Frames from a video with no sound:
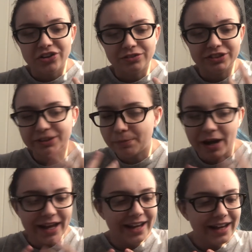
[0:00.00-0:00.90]

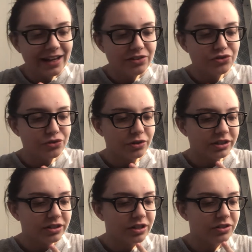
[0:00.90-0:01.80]
similar age or
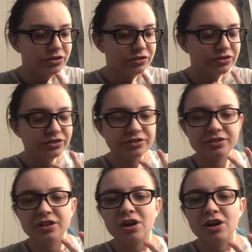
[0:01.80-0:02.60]
like just